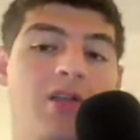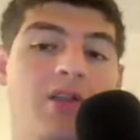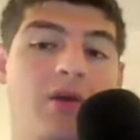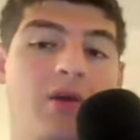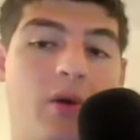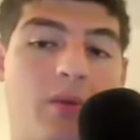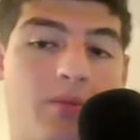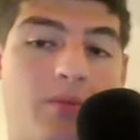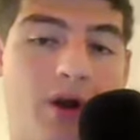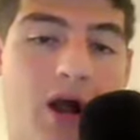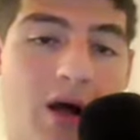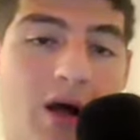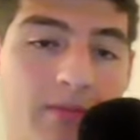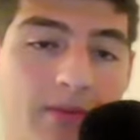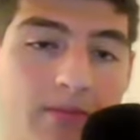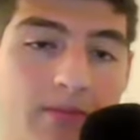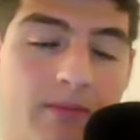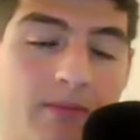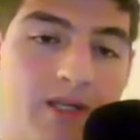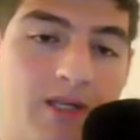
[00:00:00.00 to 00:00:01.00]
The only
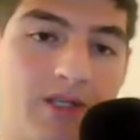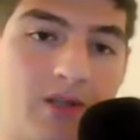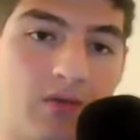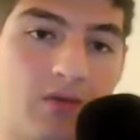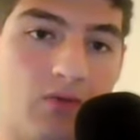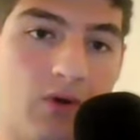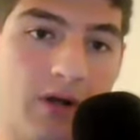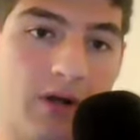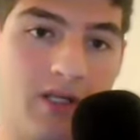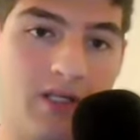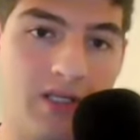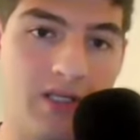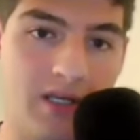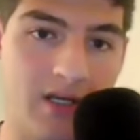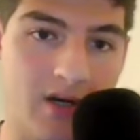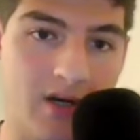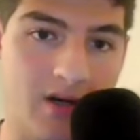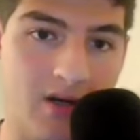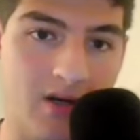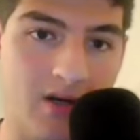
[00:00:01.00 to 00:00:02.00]
problem is the rook is
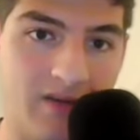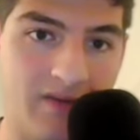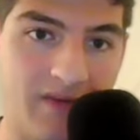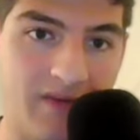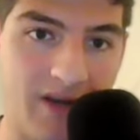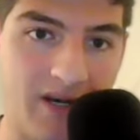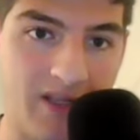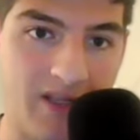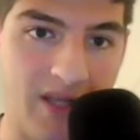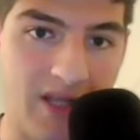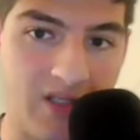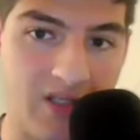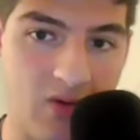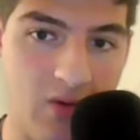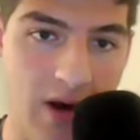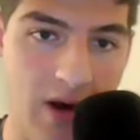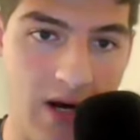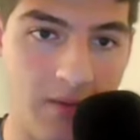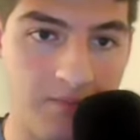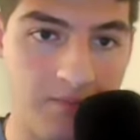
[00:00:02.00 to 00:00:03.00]
here defending that
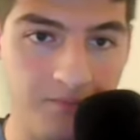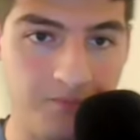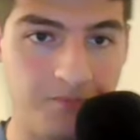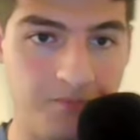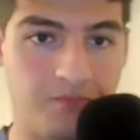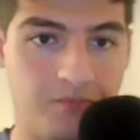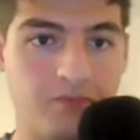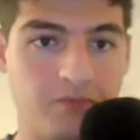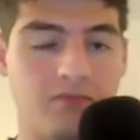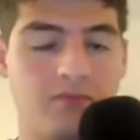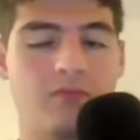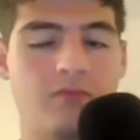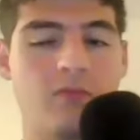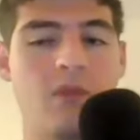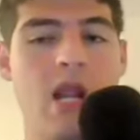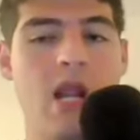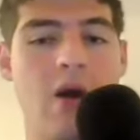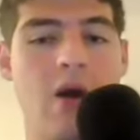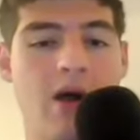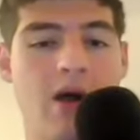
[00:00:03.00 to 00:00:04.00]
square.
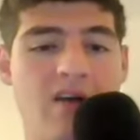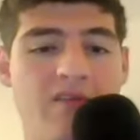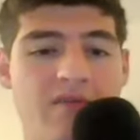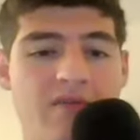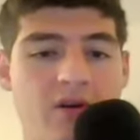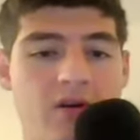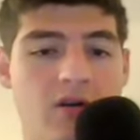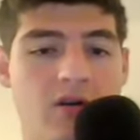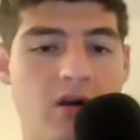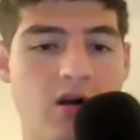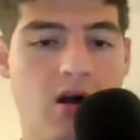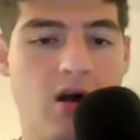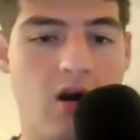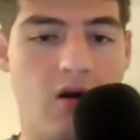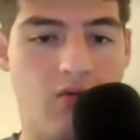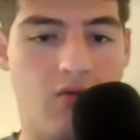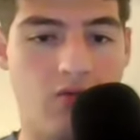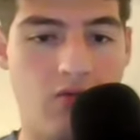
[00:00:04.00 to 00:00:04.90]
However, our